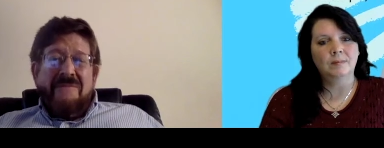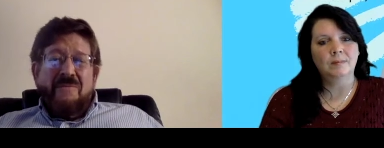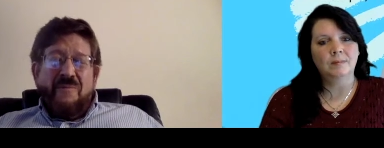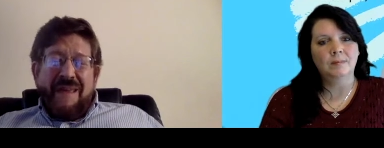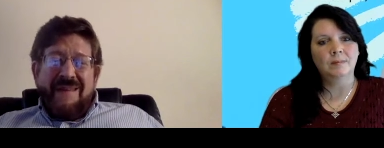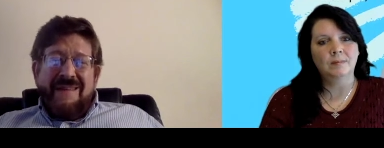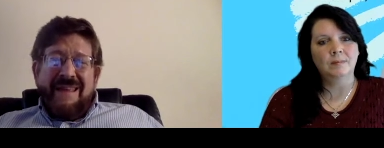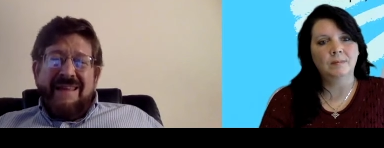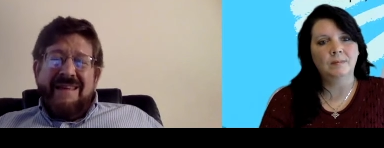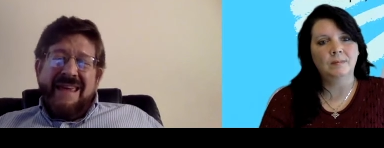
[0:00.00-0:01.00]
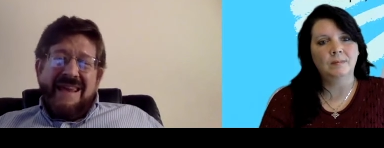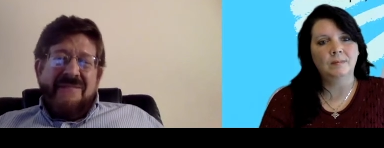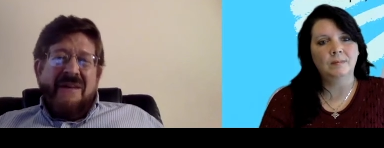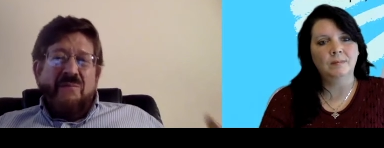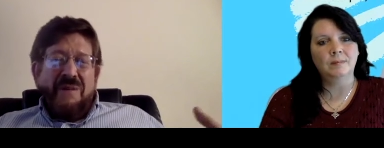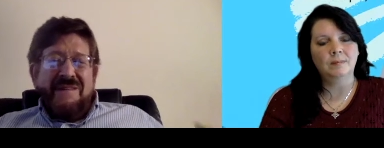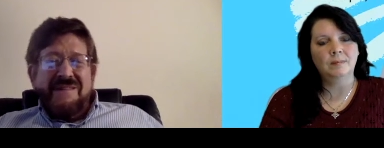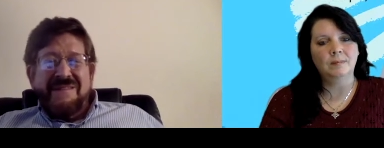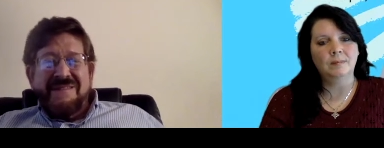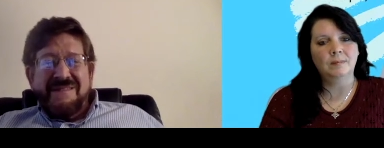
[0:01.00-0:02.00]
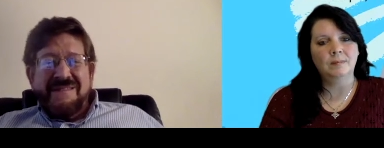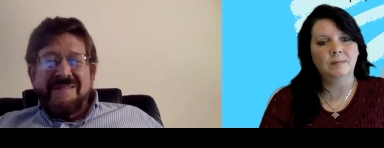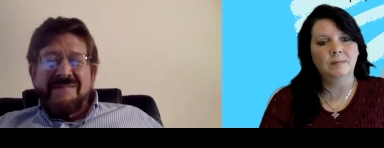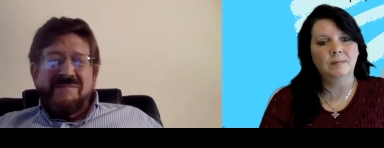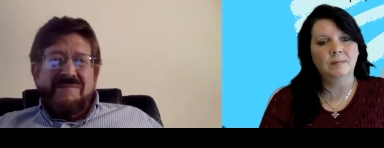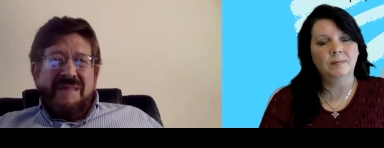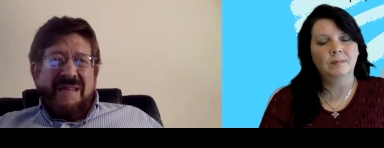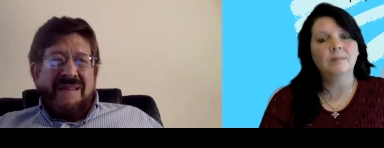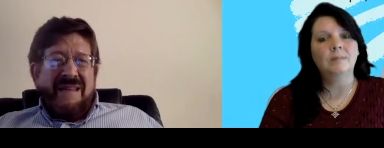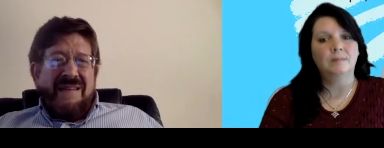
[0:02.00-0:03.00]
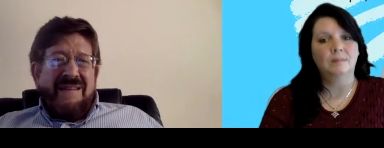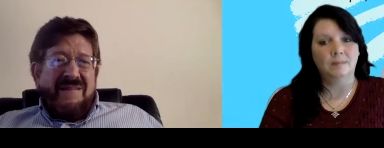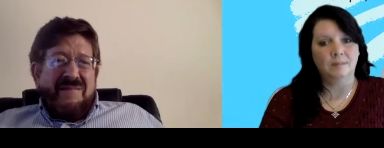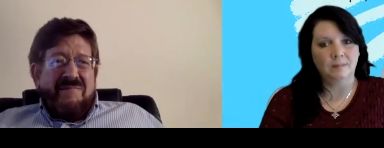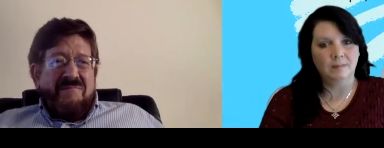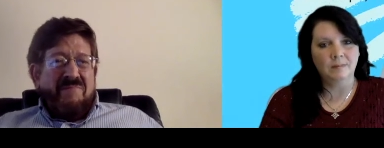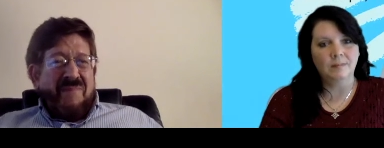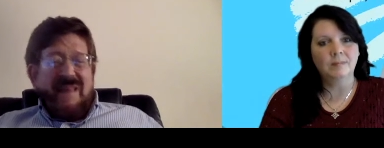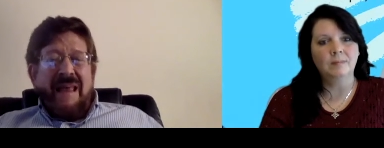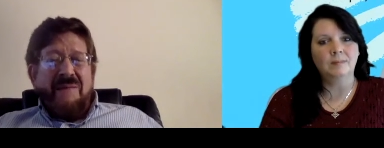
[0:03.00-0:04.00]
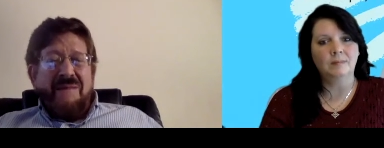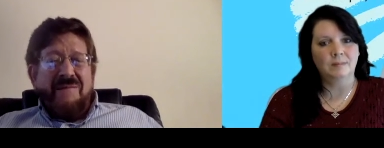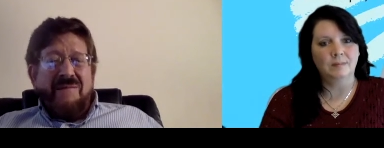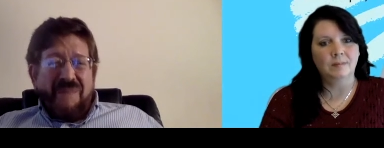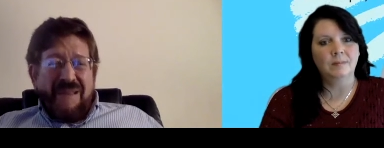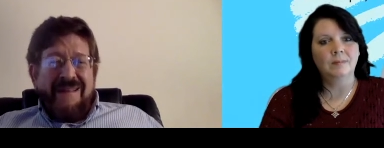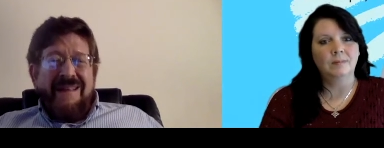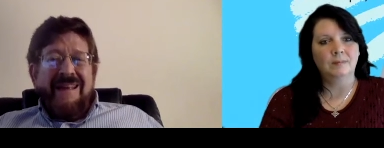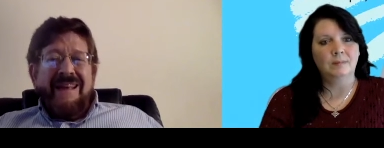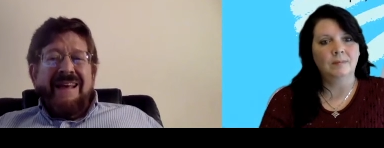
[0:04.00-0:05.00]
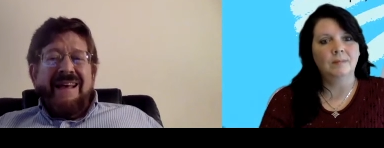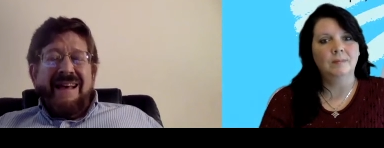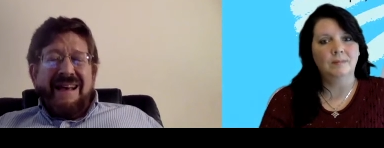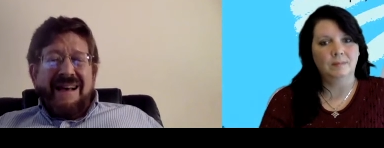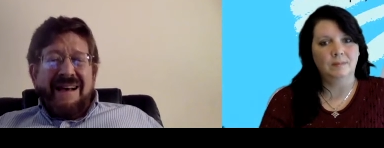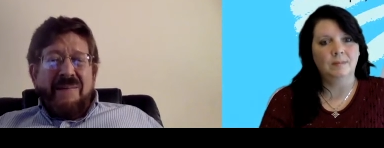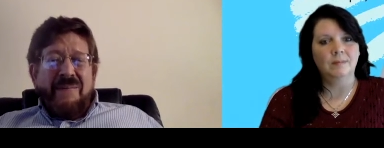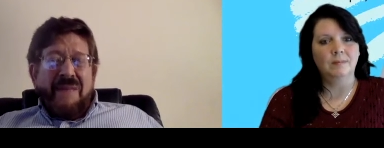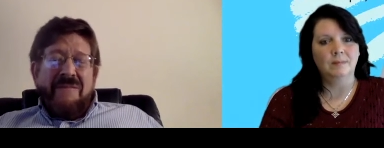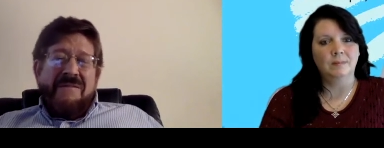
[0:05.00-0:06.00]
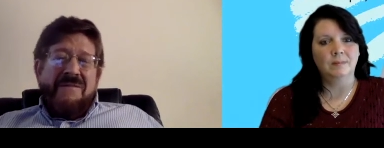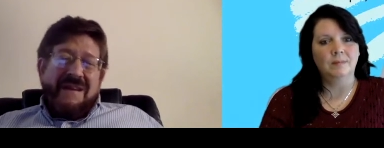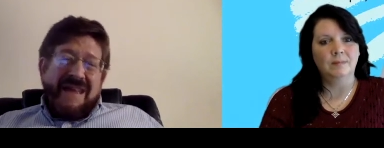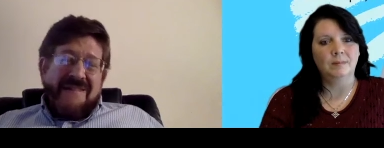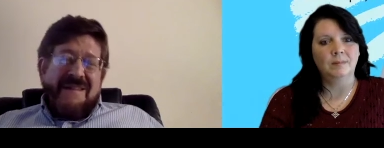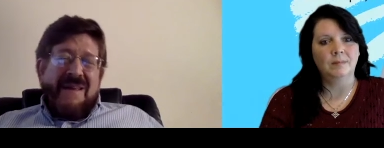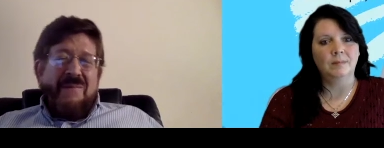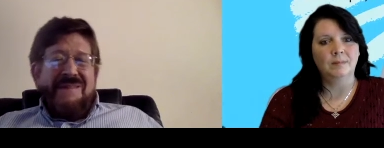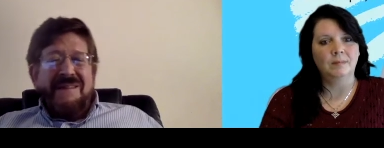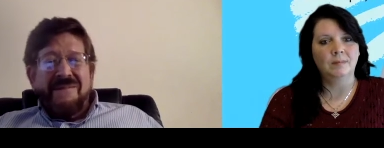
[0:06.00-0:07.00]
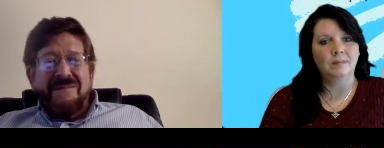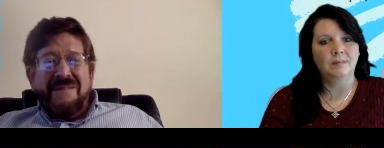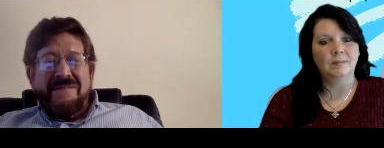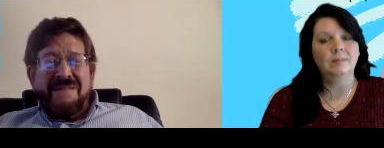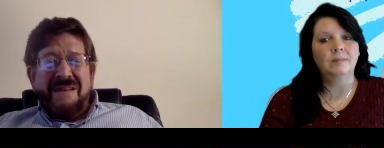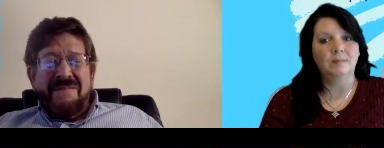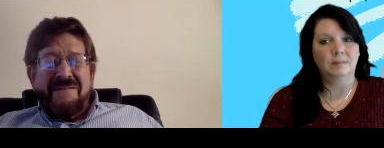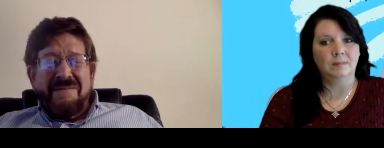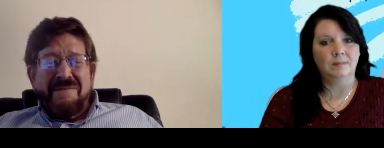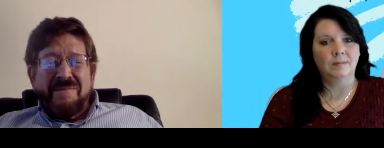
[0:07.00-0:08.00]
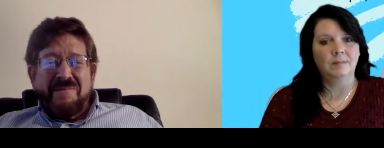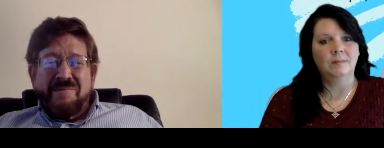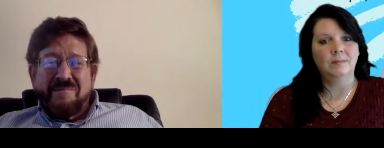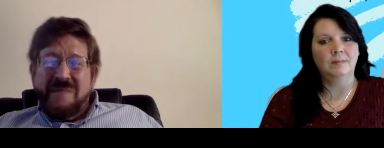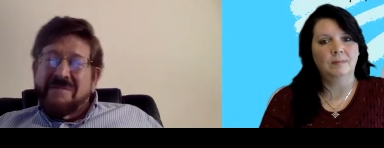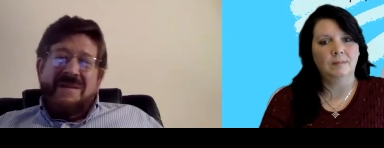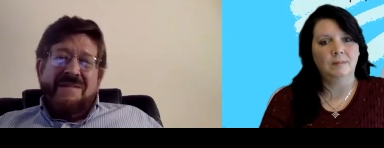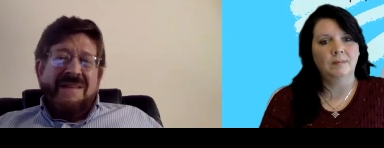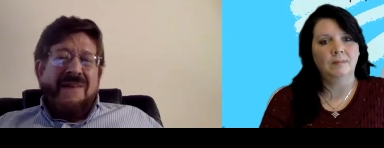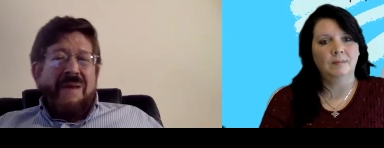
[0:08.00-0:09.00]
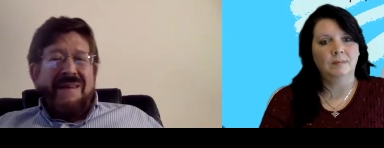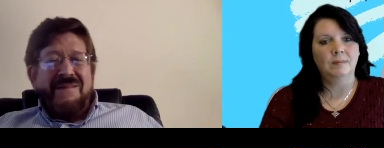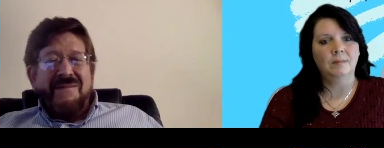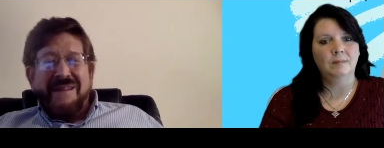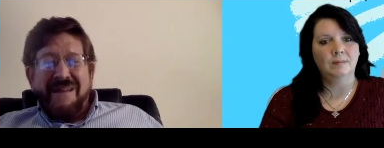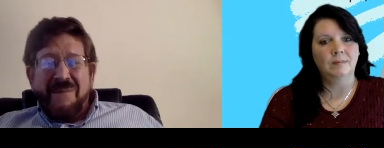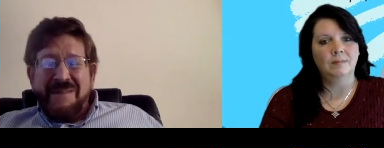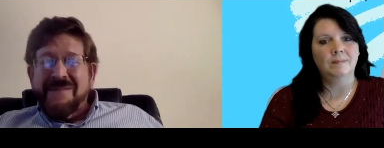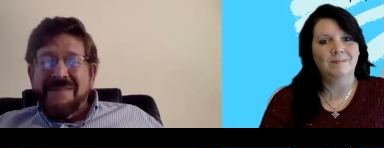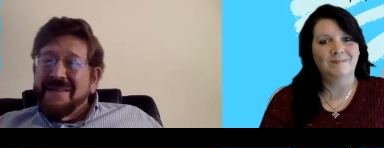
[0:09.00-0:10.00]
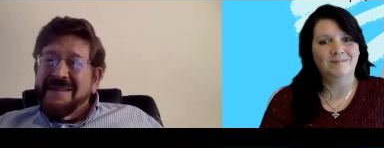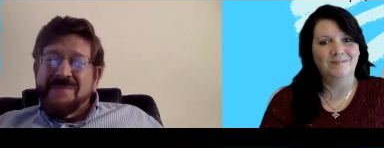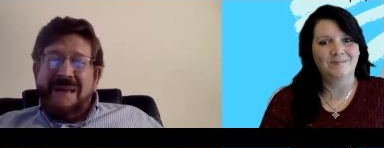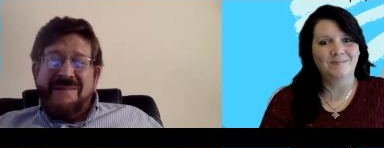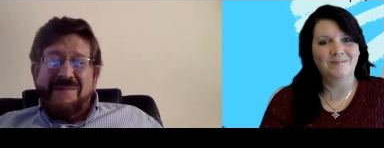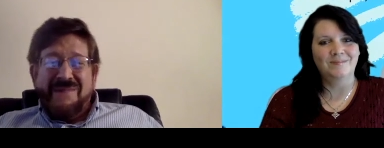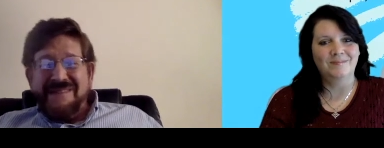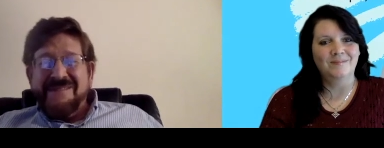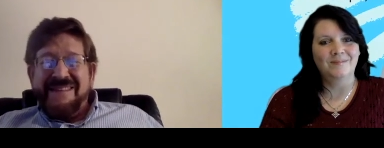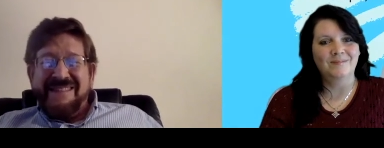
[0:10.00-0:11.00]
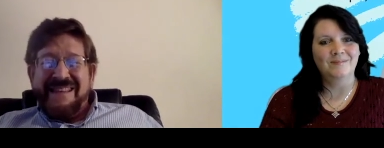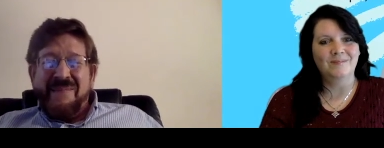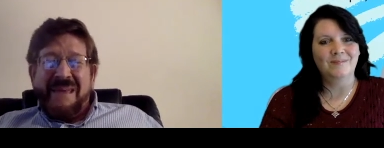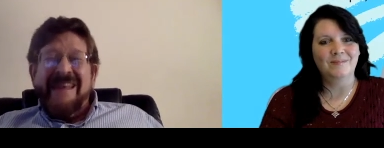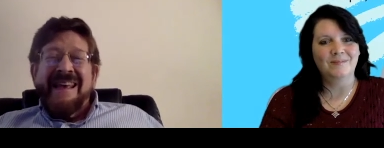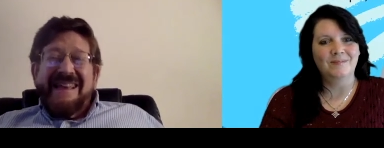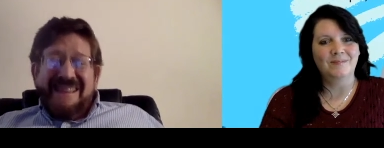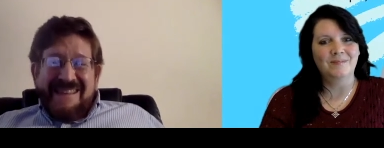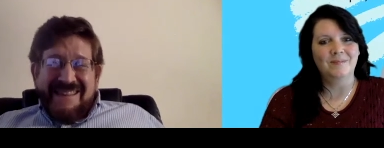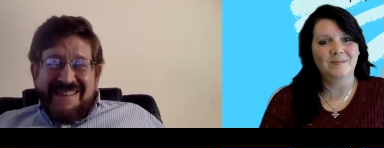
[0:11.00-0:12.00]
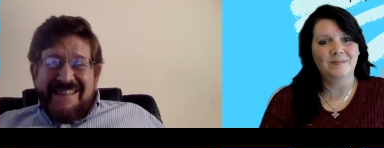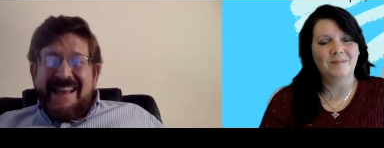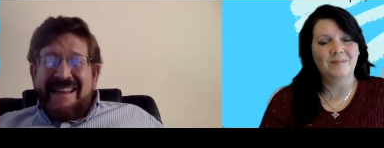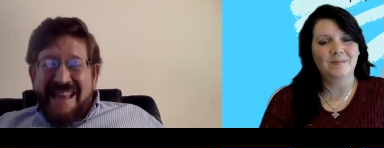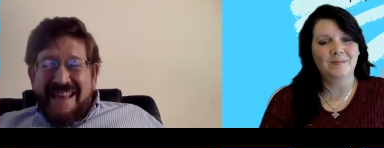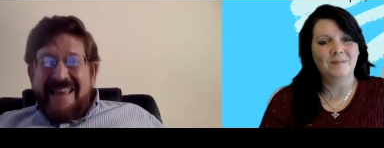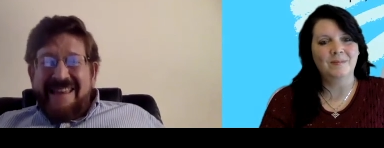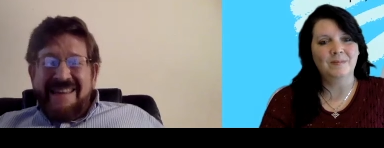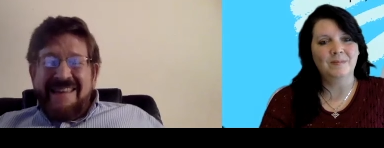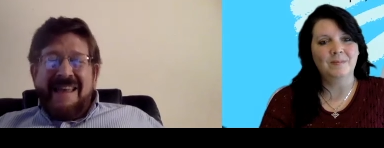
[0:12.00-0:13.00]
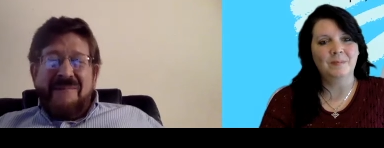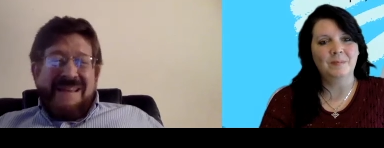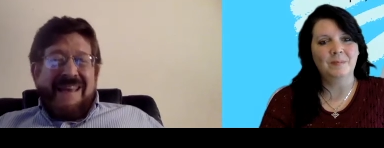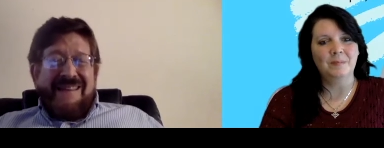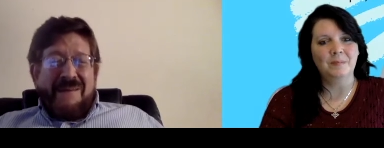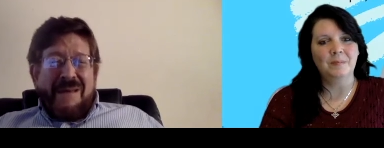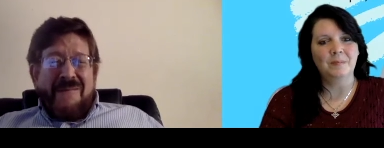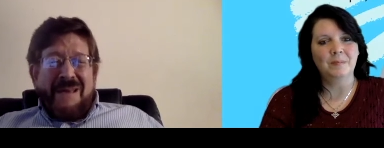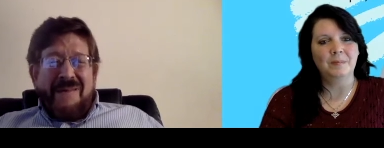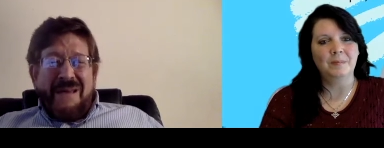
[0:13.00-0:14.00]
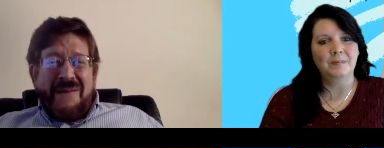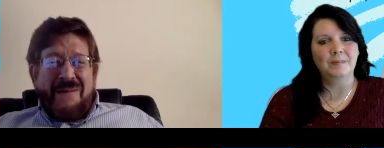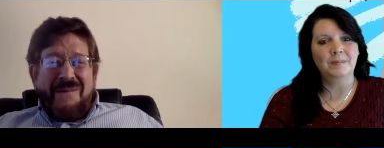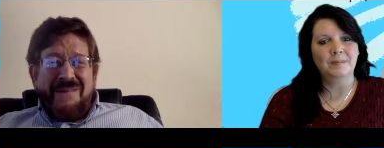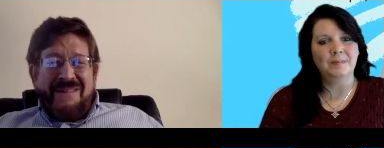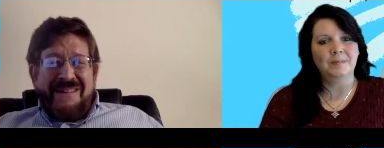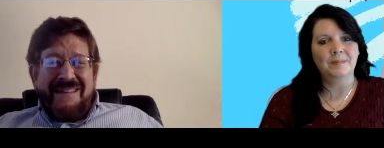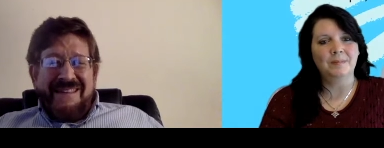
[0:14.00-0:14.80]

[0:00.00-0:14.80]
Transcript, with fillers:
Speaker 1: read like 85 books in, in the climate arena. Um, I've, I've tried to educate myself. I've, I've even lost a lot of weight and tried to get myself as healthy as possible, exercising like mad. Because I'm psyched. I'm, I'm, I, I want to uh,